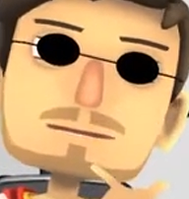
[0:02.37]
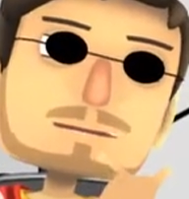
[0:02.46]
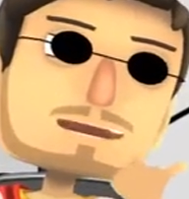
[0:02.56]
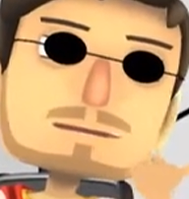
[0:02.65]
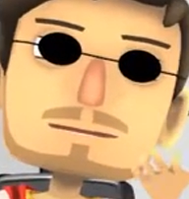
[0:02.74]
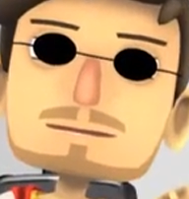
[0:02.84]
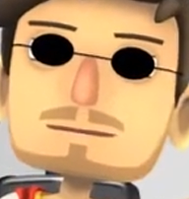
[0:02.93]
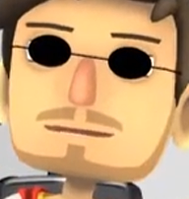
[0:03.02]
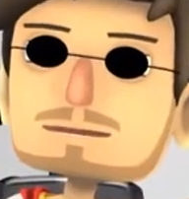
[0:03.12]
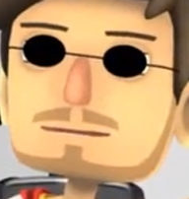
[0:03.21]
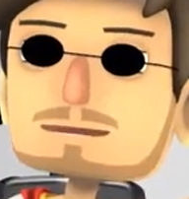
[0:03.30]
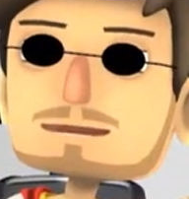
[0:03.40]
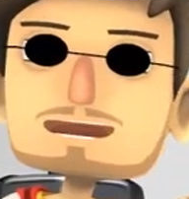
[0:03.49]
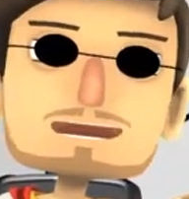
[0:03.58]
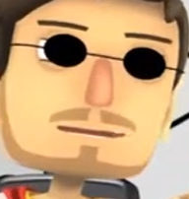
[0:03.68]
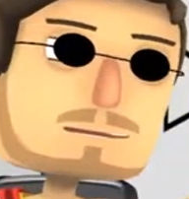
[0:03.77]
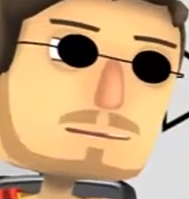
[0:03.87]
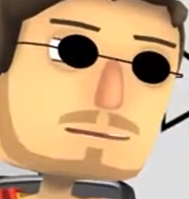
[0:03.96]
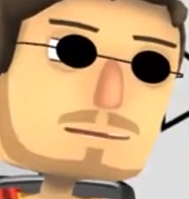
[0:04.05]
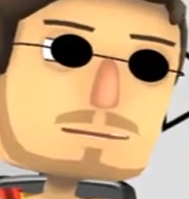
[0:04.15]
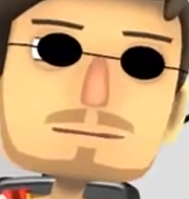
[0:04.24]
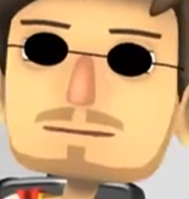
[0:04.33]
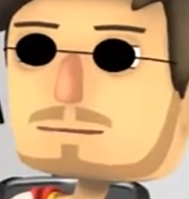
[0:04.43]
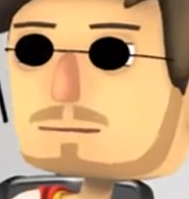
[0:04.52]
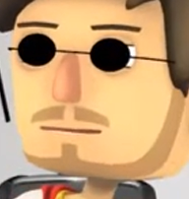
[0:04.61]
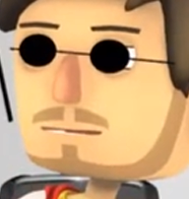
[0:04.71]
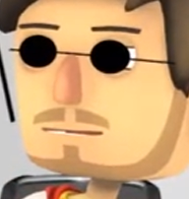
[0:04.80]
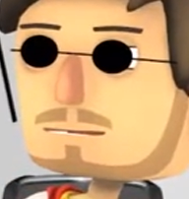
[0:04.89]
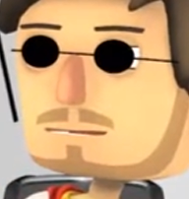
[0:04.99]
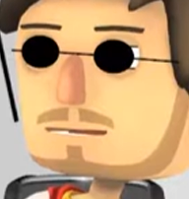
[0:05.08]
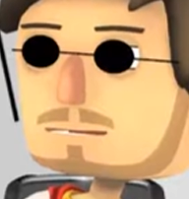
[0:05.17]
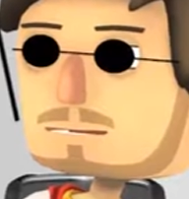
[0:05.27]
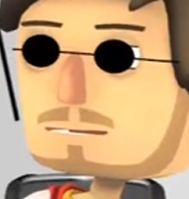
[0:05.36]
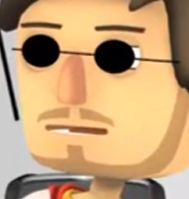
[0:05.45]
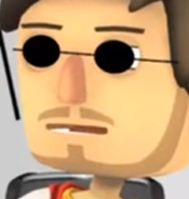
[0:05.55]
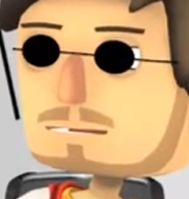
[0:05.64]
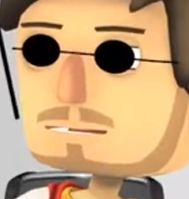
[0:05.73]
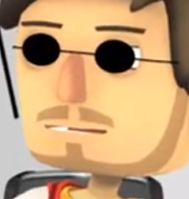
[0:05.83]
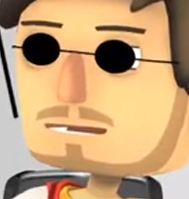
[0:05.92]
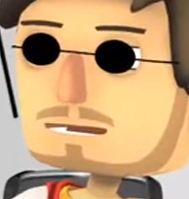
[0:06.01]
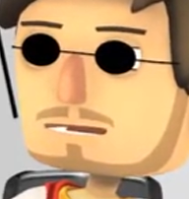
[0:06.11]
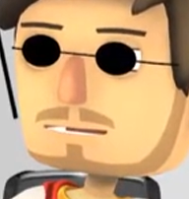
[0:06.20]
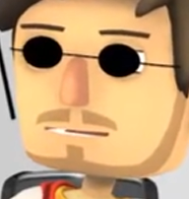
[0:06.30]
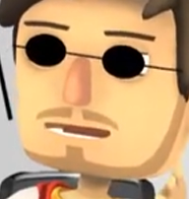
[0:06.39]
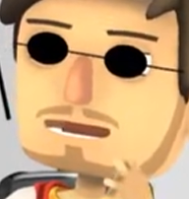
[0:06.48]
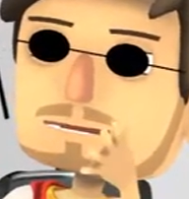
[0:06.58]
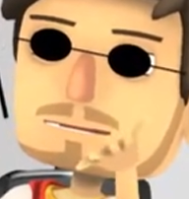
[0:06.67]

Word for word: Today we actually have an American and Dutch guy